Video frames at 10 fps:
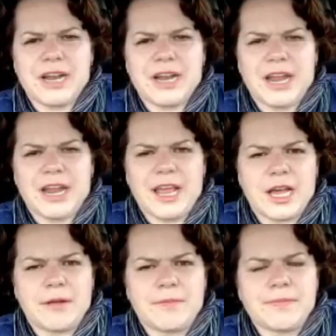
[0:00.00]
like,
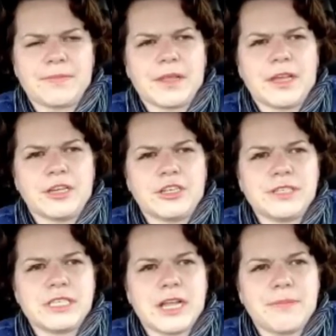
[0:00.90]
she
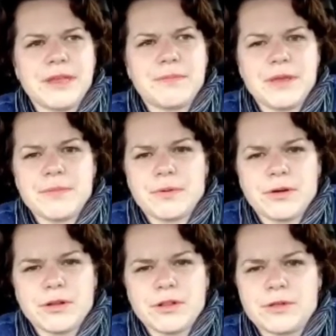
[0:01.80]
was helping
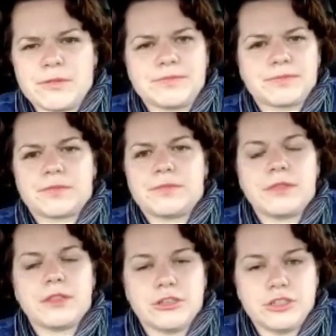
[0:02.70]
people.
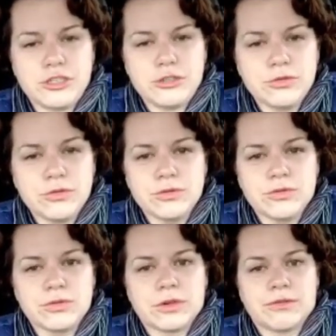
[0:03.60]
She
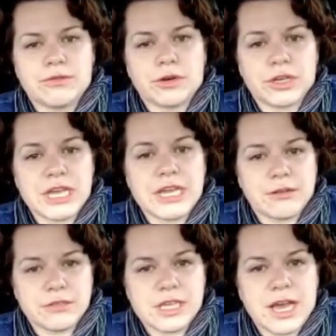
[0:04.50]
knew of working
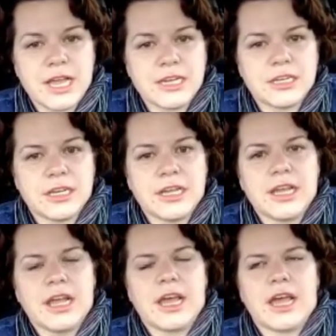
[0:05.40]
outside,
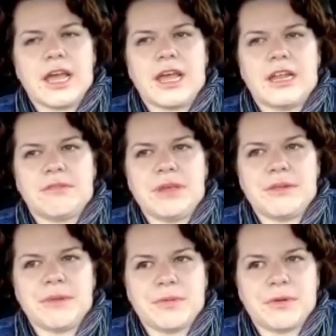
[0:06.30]
and me
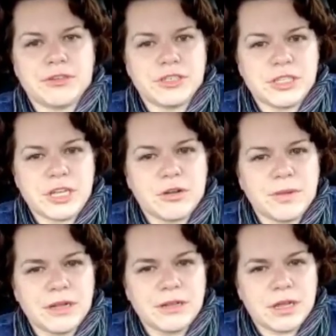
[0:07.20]
and my brother stayed home
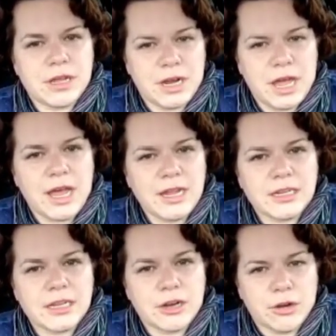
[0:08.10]
a lot
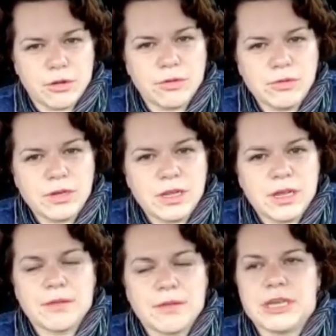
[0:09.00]
alone
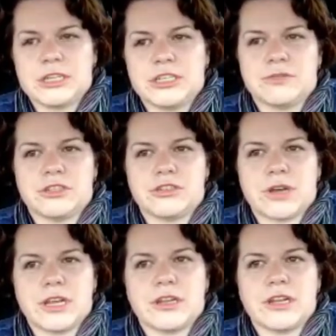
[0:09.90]
because she was
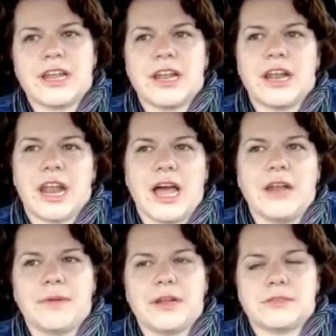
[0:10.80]
trying, not a
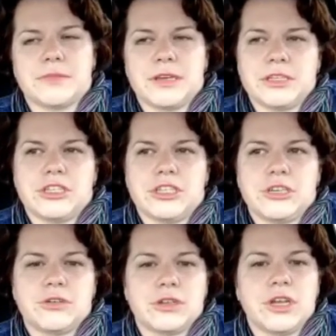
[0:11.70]
lot, but as much as she
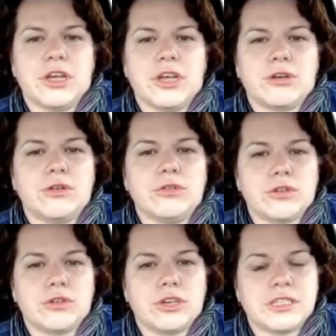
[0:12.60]
could, go
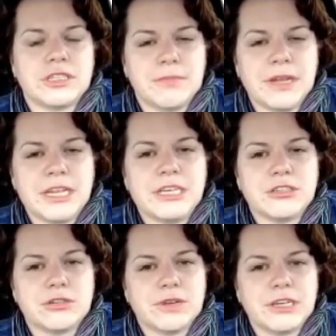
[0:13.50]
to earn some money,
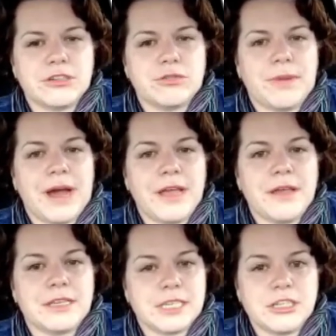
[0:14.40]
so, right, to buy
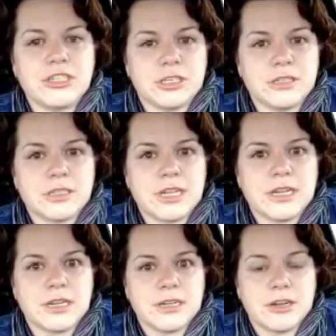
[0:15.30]
essentials.
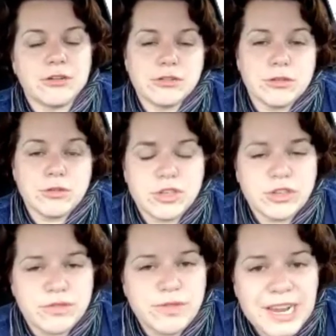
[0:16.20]
And then also you couldn't
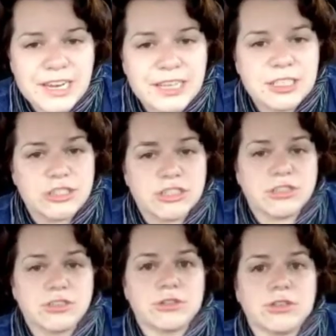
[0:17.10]
find the essentials,
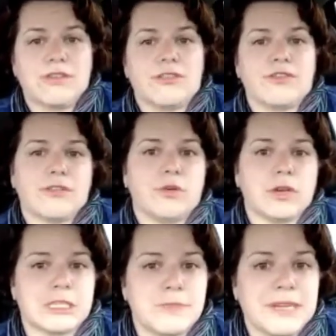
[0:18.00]
so they were even more
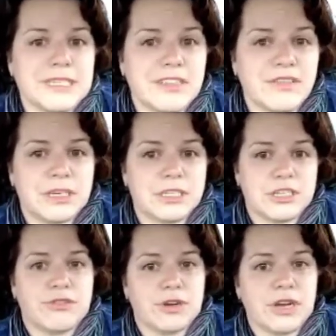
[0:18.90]
expensive because
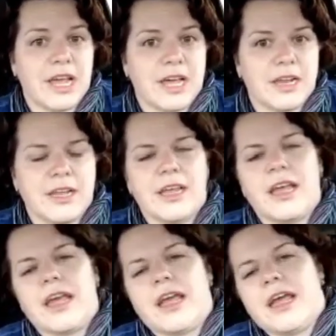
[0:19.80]
there were none
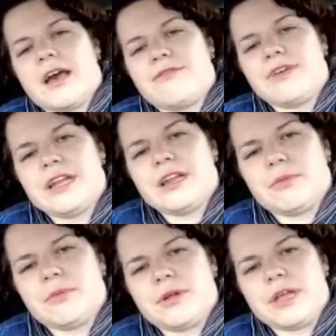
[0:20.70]

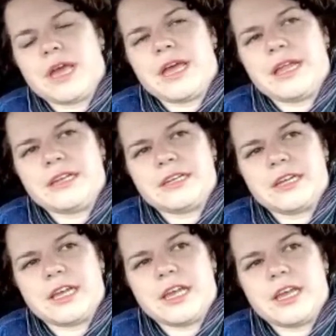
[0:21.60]
available. And
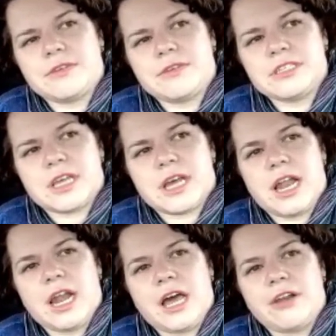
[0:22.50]
it was a
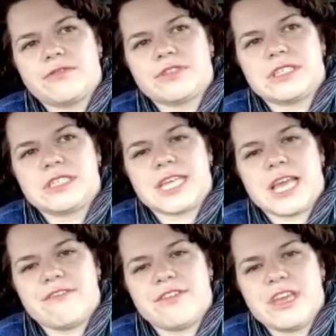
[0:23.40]
lot of
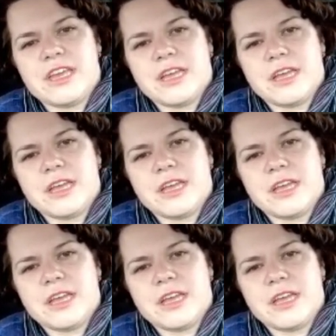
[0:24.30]
saving.